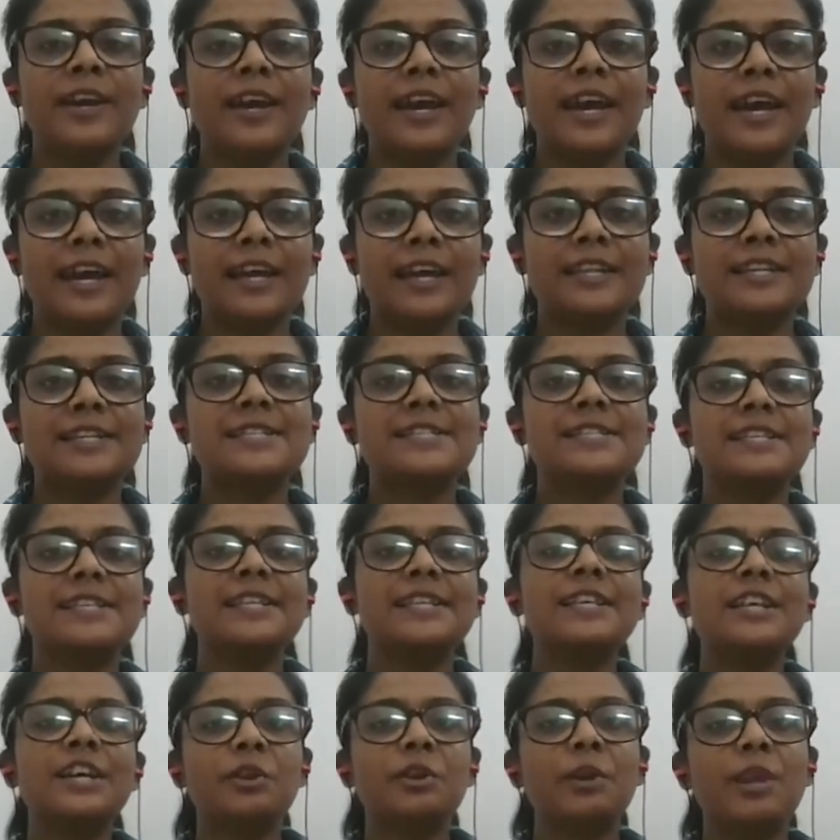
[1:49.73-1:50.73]
and
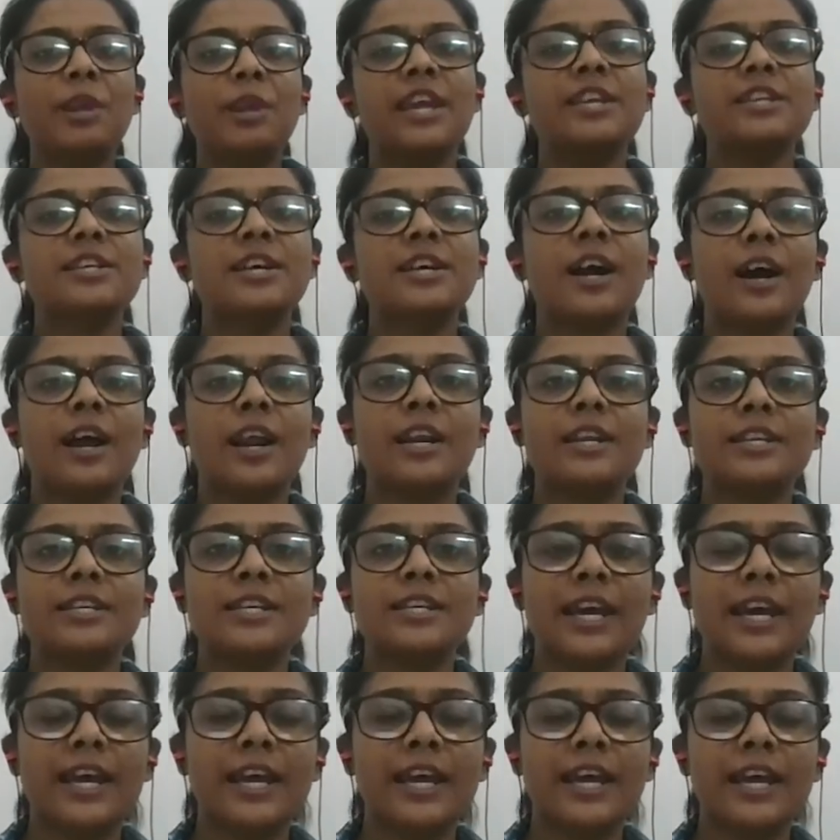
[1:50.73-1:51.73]
still create art
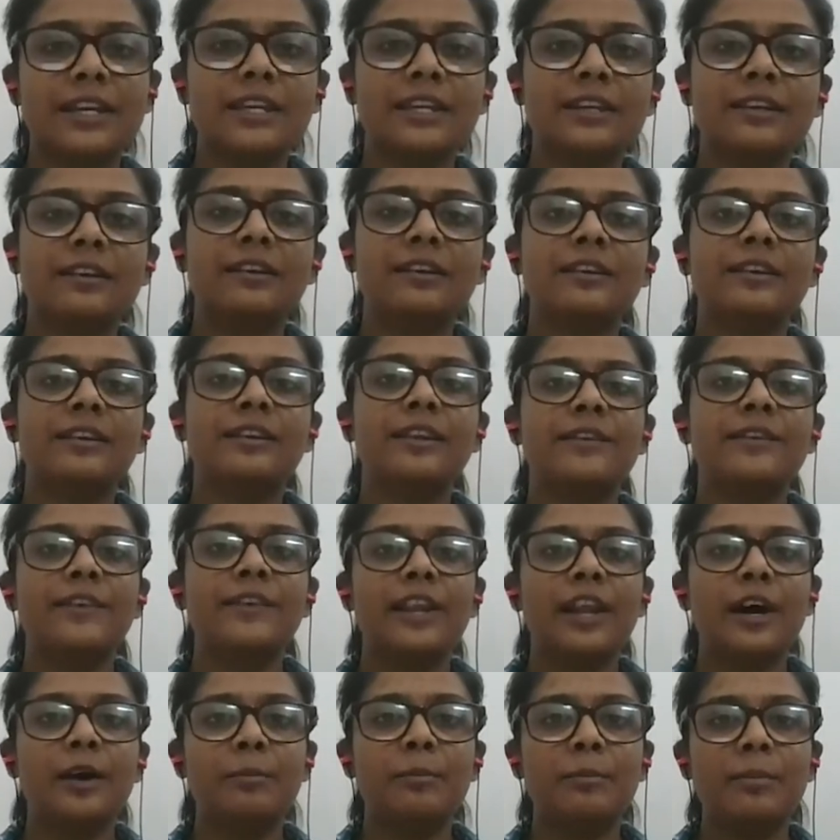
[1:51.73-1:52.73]
and
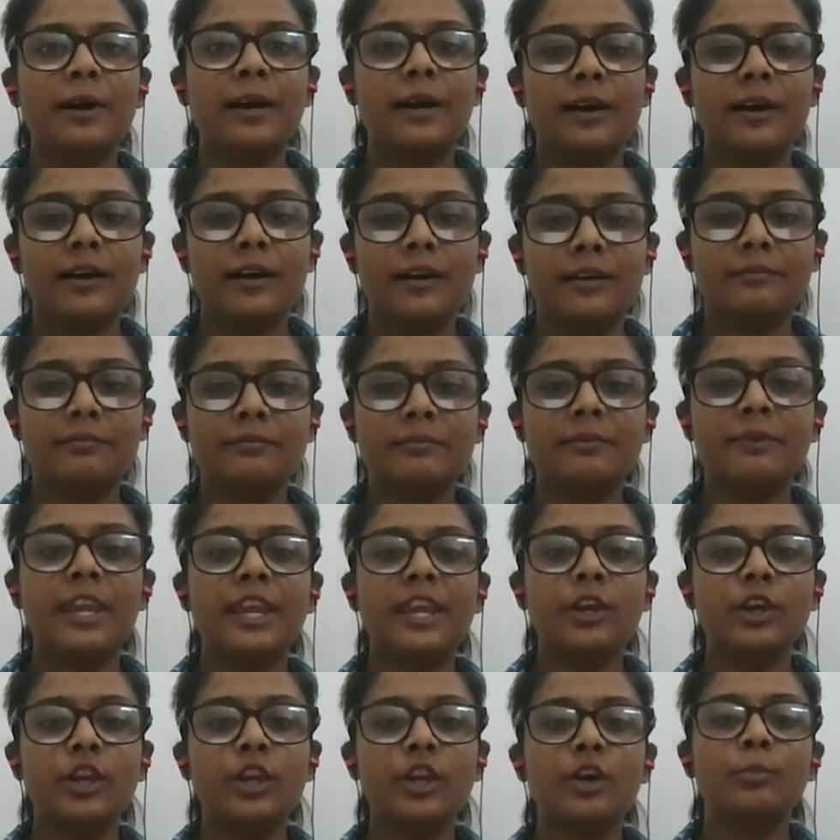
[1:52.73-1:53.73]
develop uh,
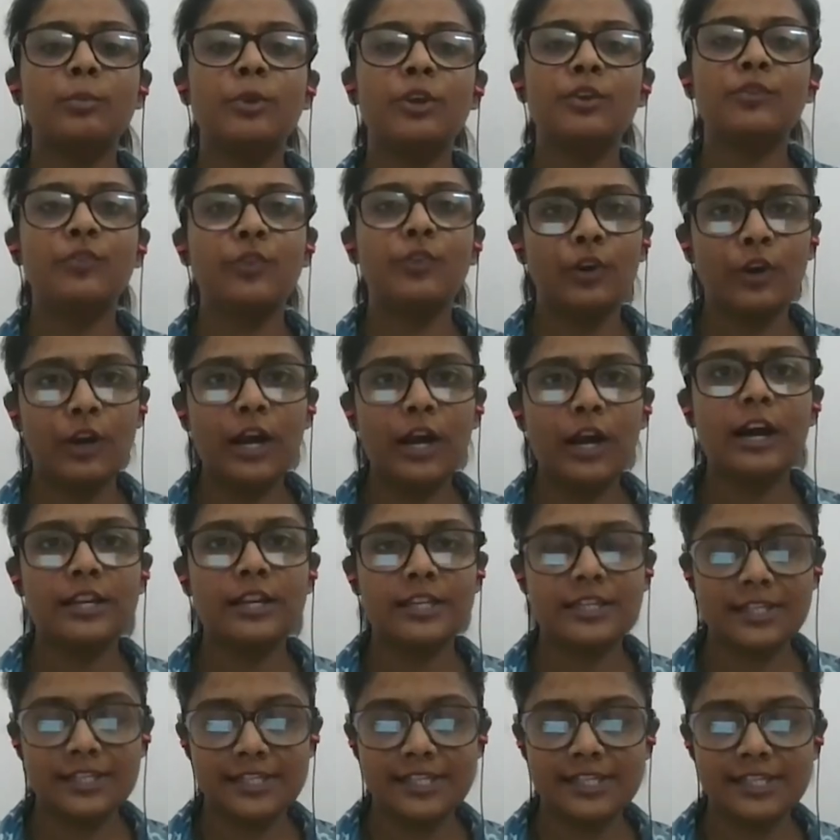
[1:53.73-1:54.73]
economy for
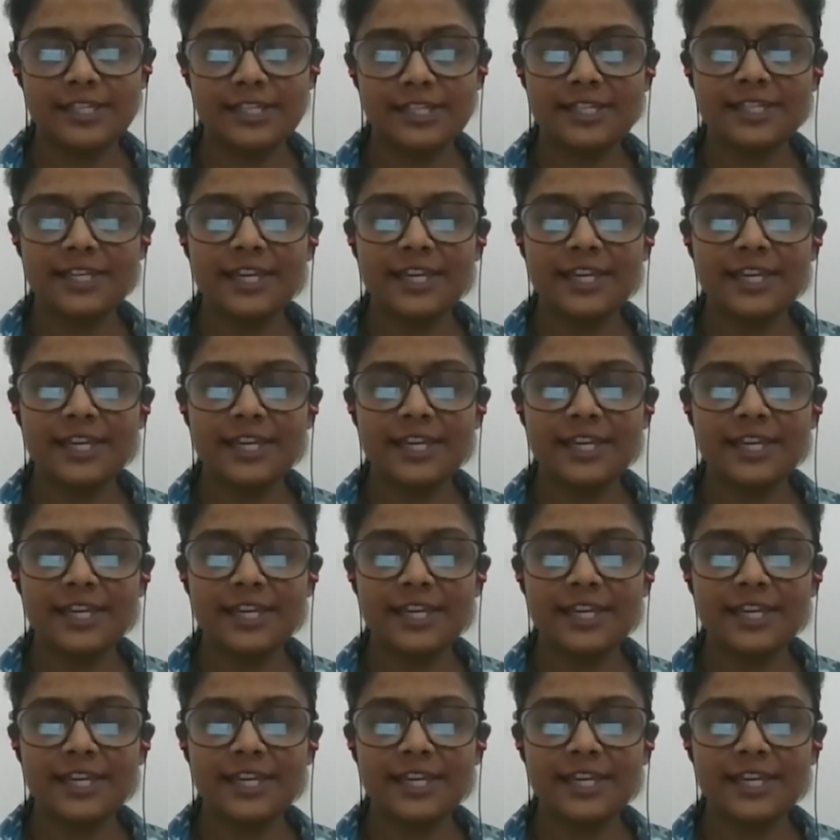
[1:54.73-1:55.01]
artists